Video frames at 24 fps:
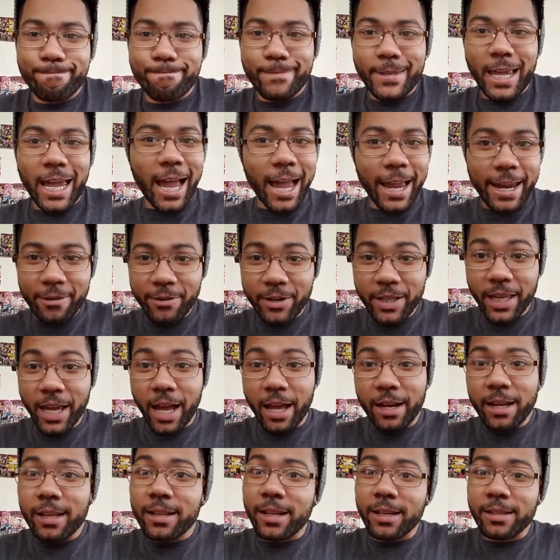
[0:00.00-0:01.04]
I ain't really got
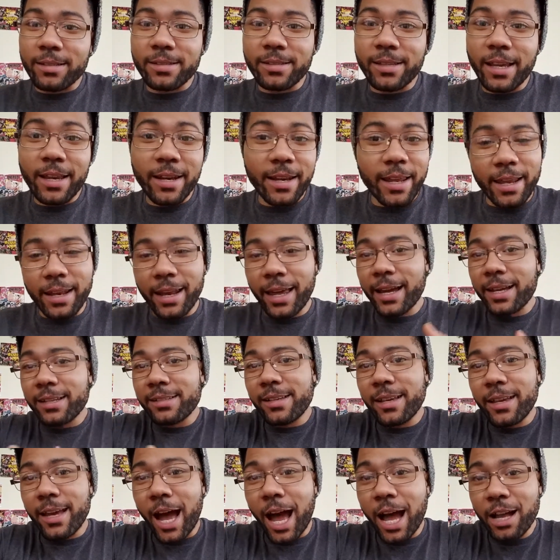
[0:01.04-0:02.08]
nothing else to say to that. Like I
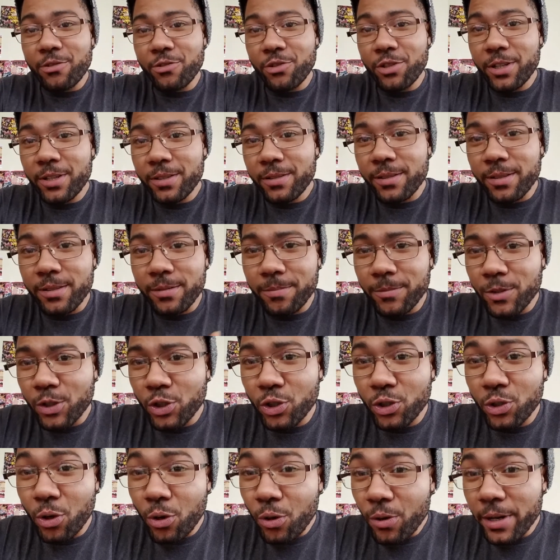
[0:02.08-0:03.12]
said, Hydrogen's
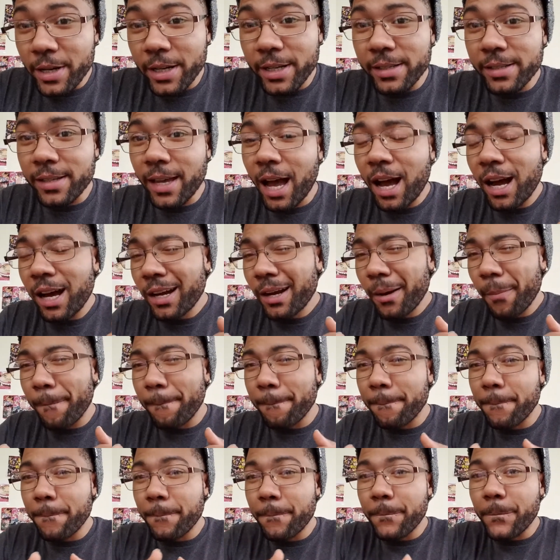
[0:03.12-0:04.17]
story is kind of
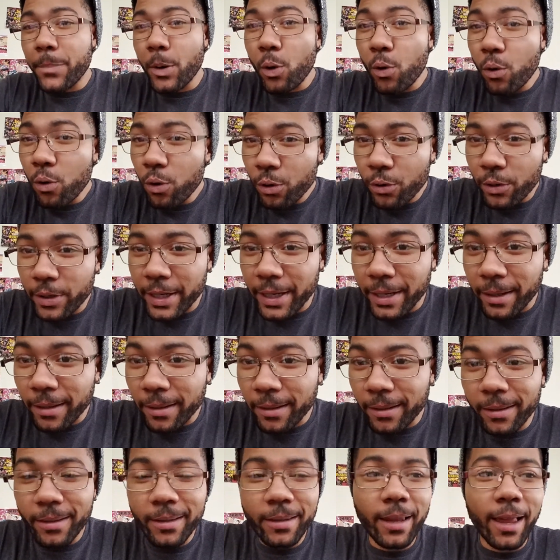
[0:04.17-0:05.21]

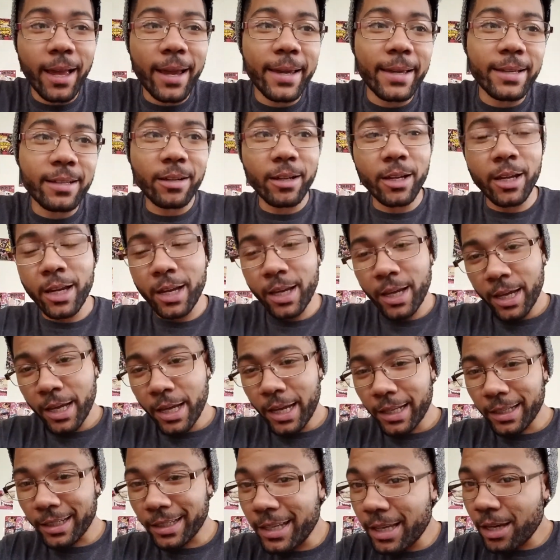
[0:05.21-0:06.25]
boring. Like
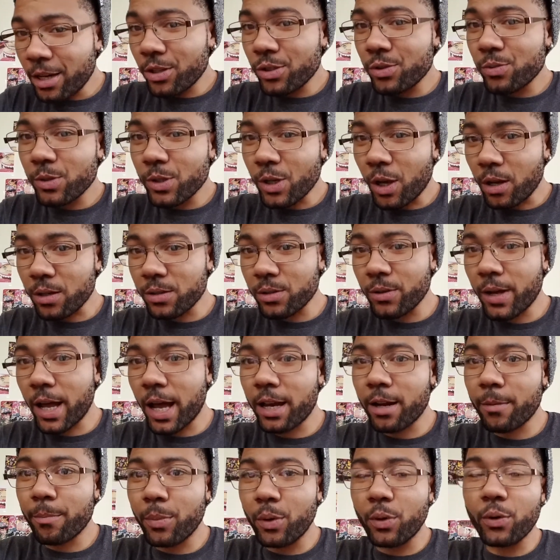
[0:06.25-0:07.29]
Leo's was also kind
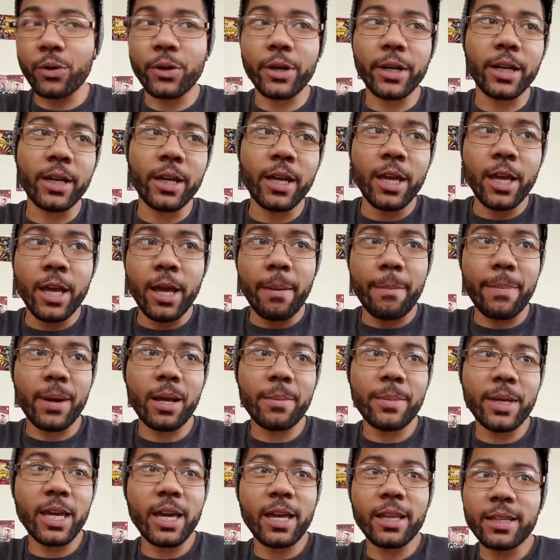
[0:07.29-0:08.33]
of boring, but I
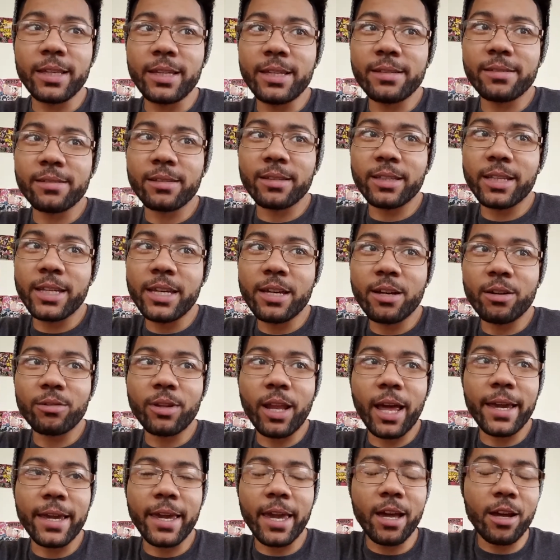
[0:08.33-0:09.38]
mean, at least Leo
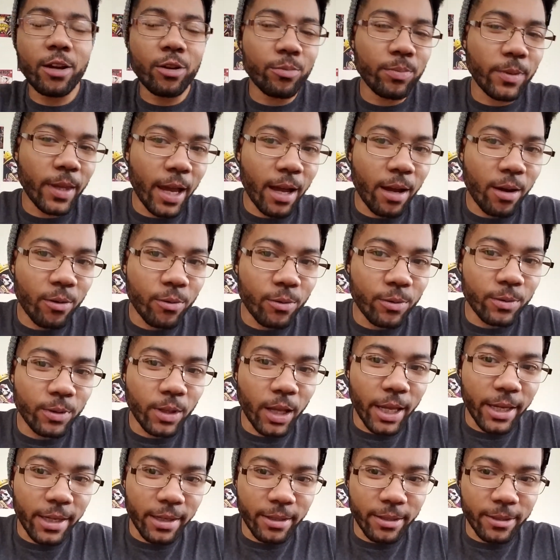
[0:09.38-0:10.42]
like helped out
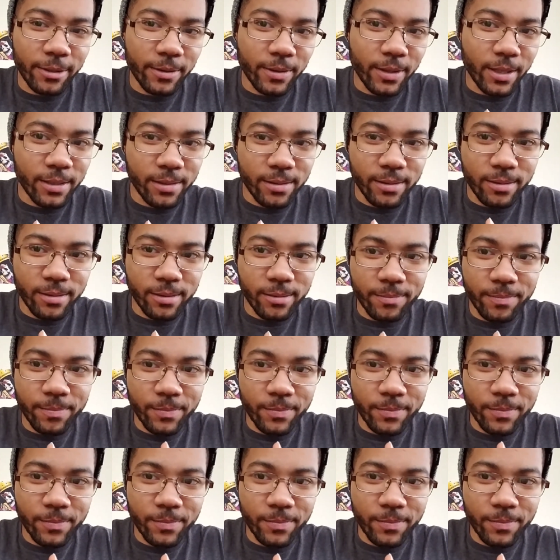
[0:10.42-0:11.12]
like this,